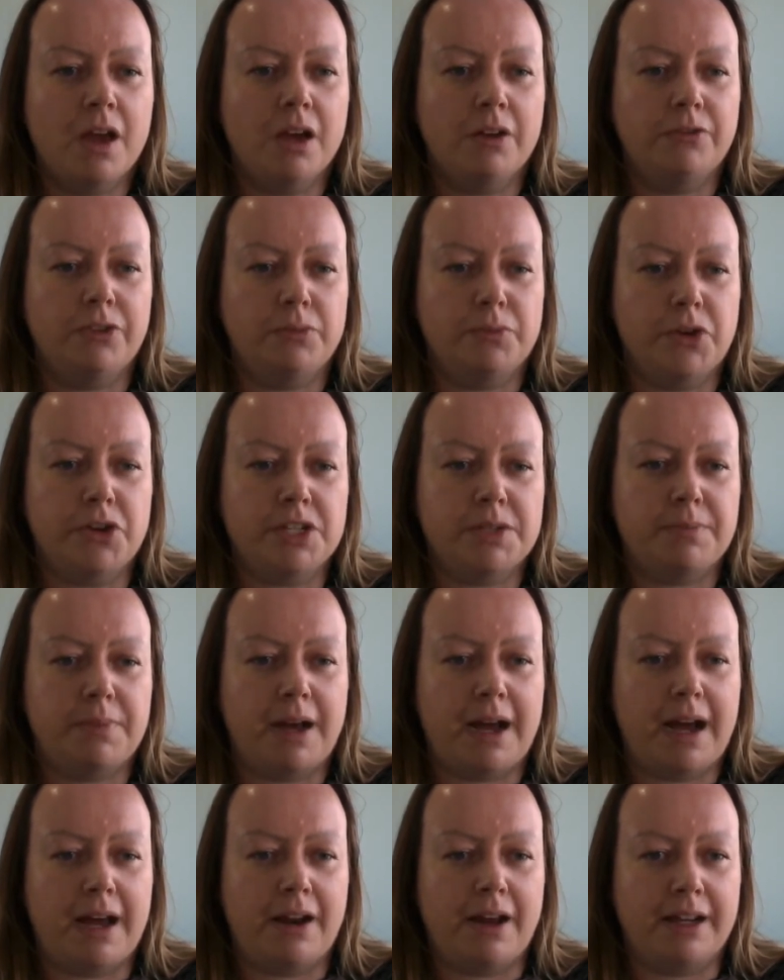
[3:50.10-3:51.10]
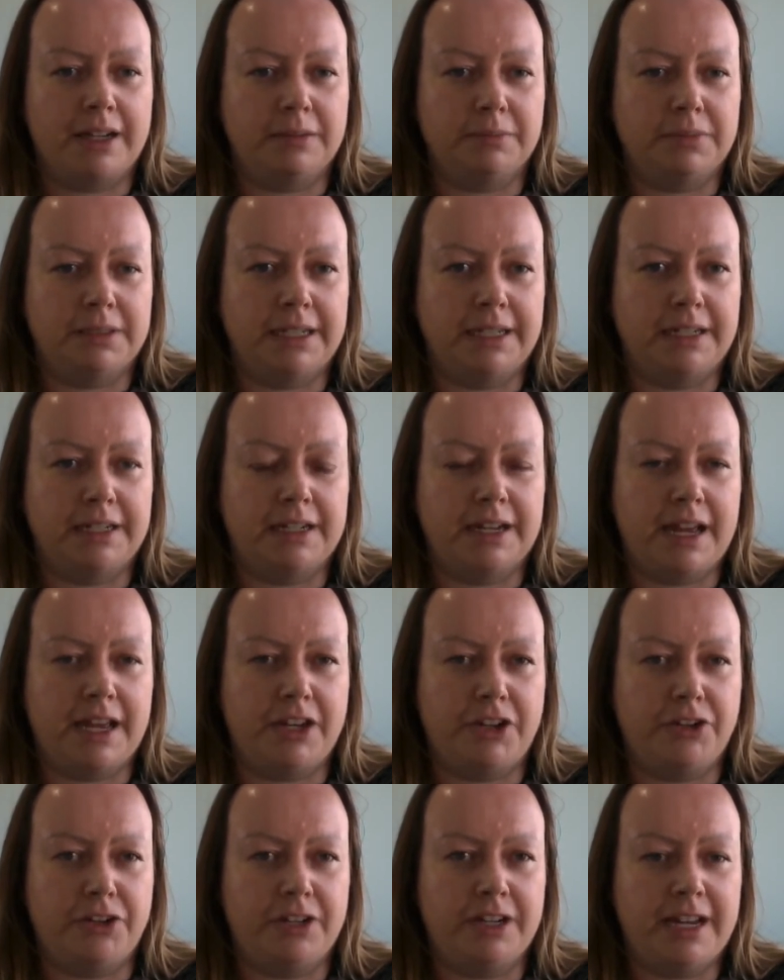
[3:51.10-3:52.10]
For most part, I completed a
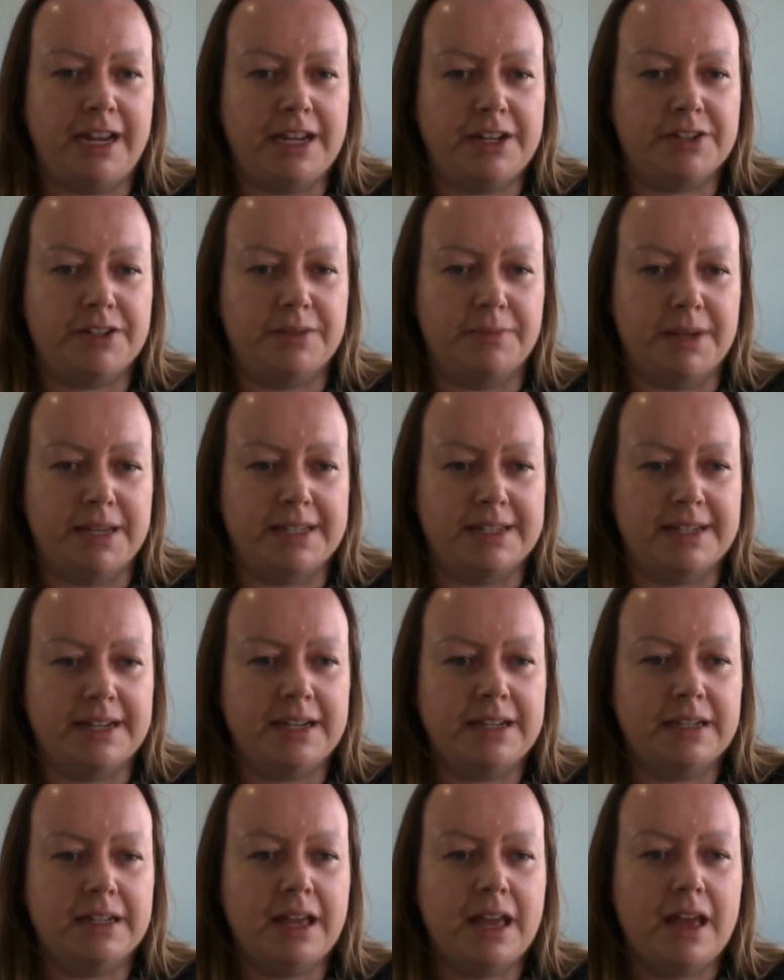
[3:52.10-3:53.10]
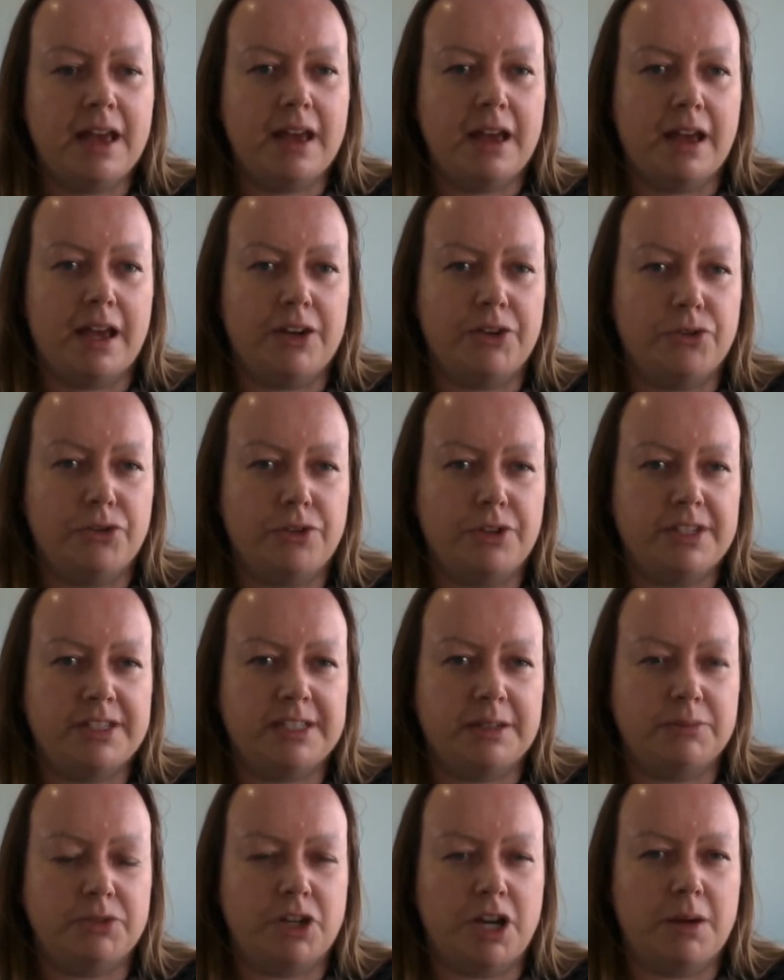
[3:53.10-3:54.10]
unit each semester, and although
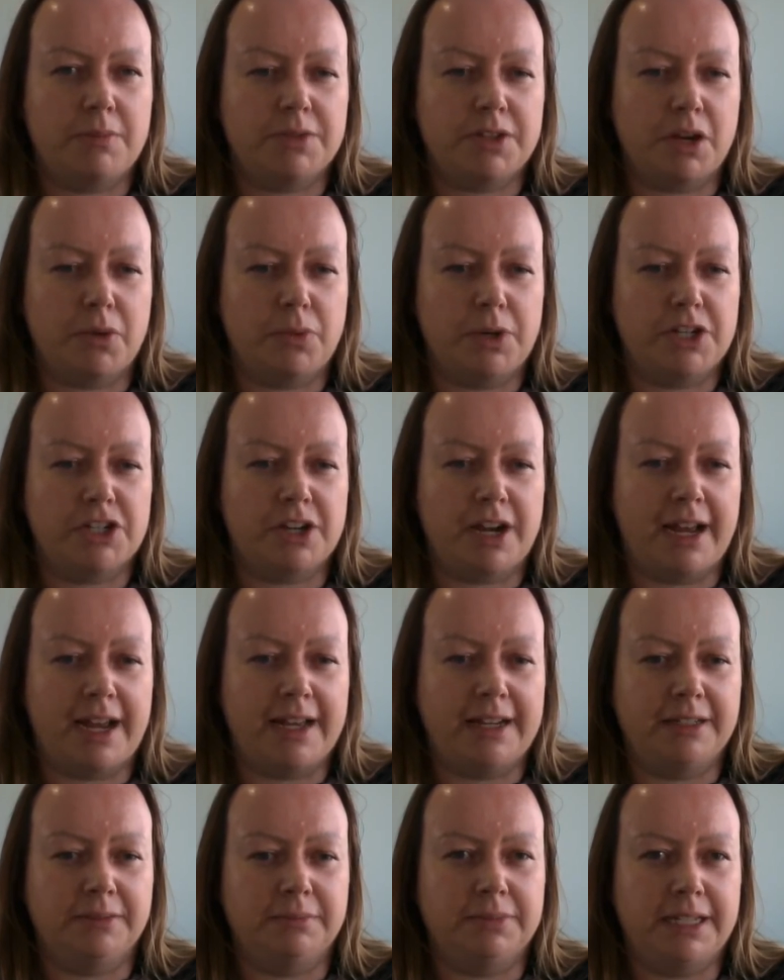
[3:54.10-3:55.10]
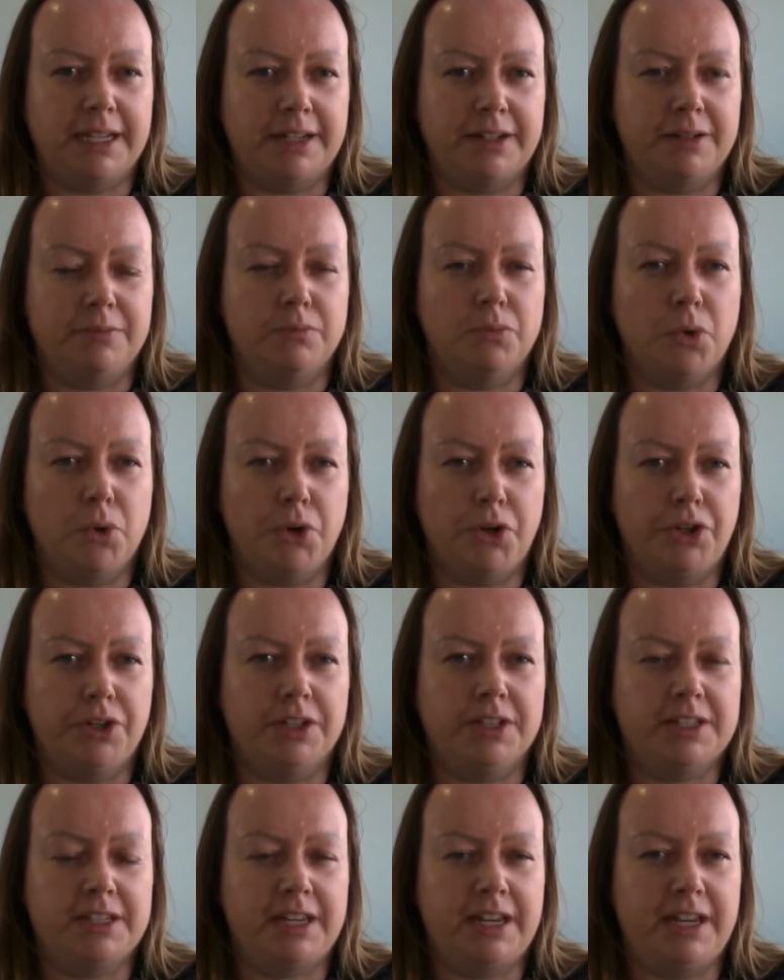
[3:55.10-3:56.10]
sometimes I wish I had completed more
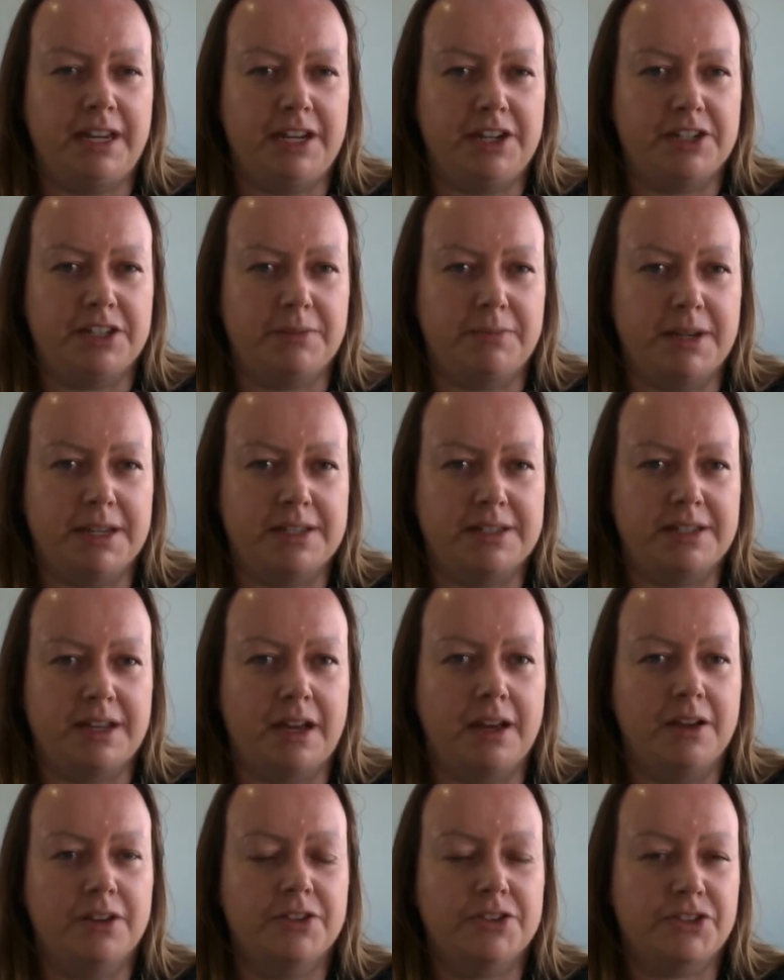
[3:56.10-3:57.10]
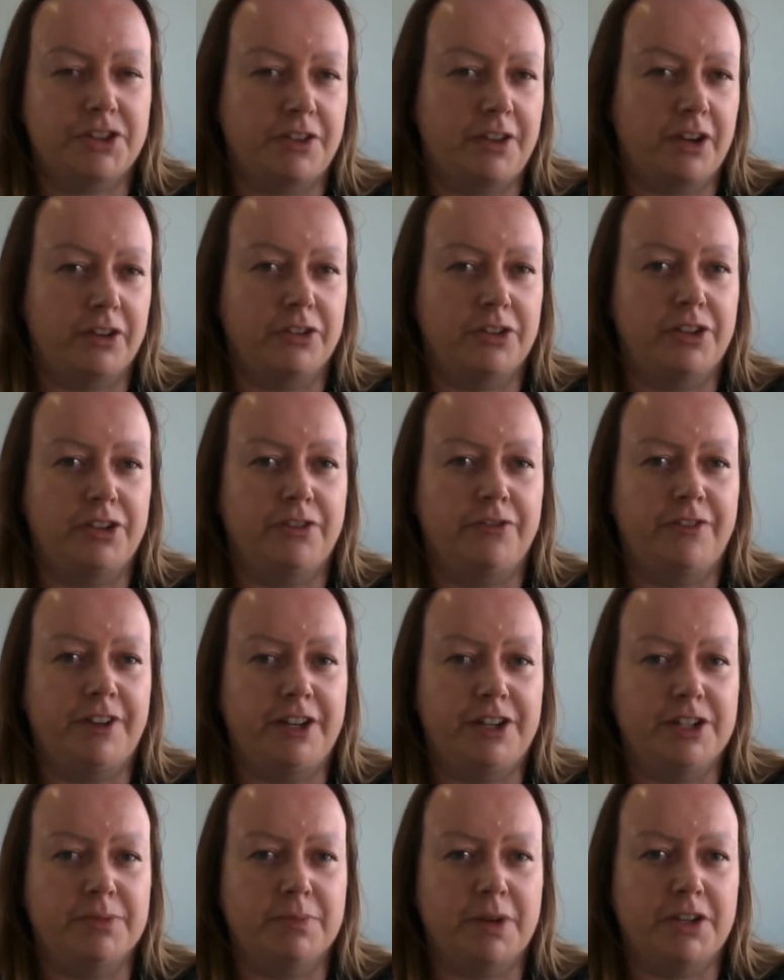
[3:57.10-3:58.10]
units in each semester so that I could
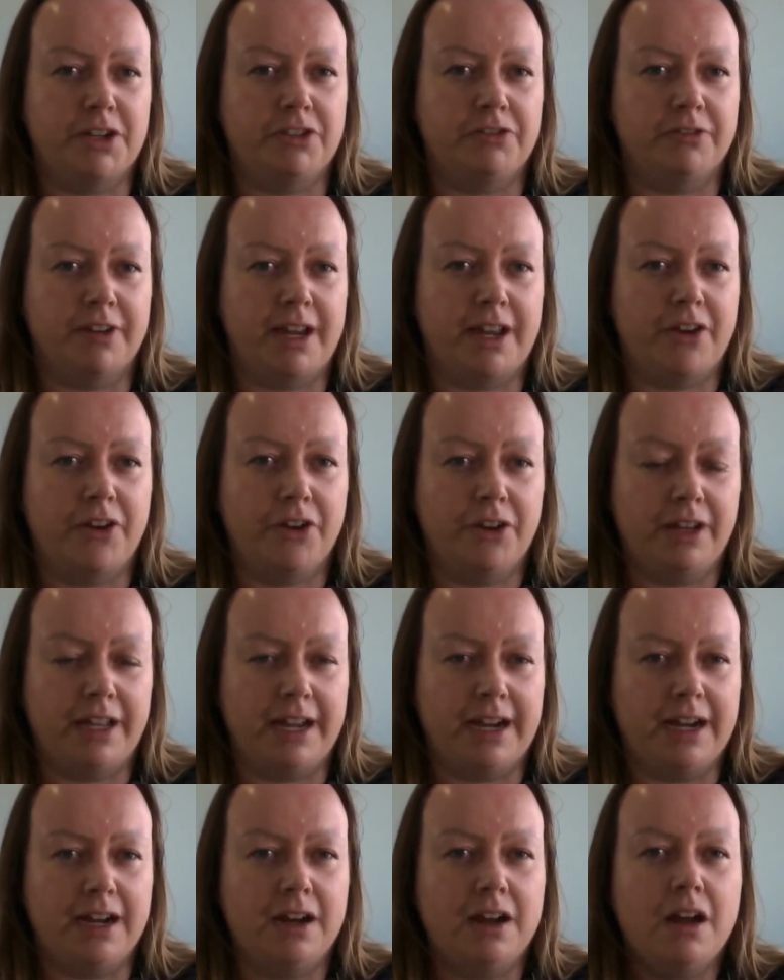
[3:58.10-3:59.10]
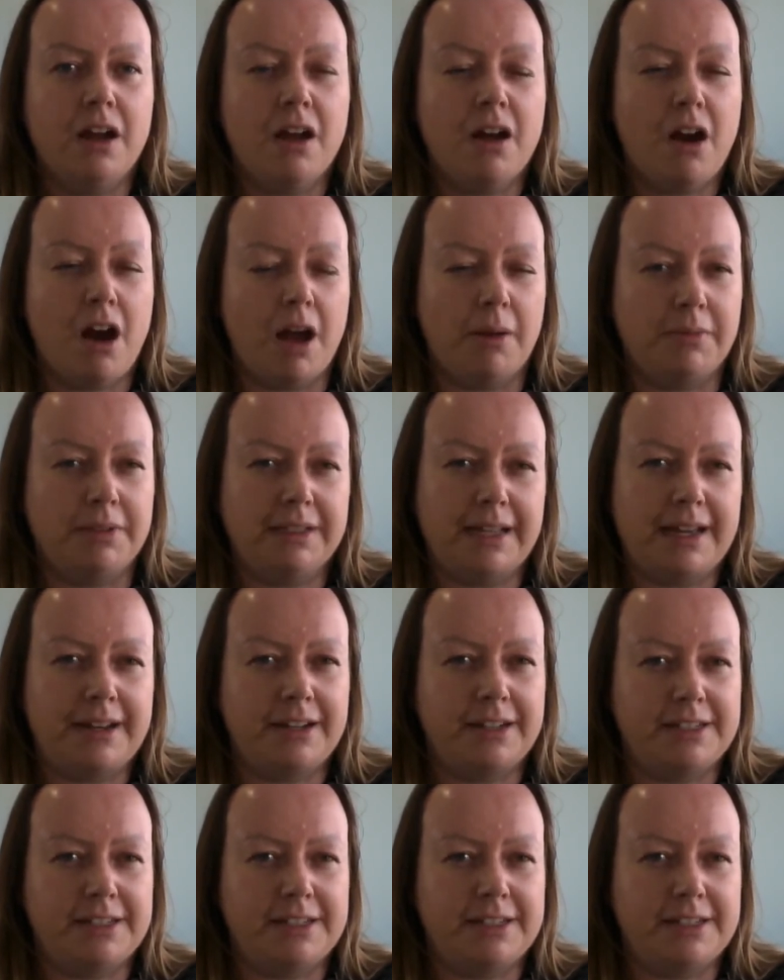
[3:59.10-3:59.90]
finish my degree earlier, I'm glad I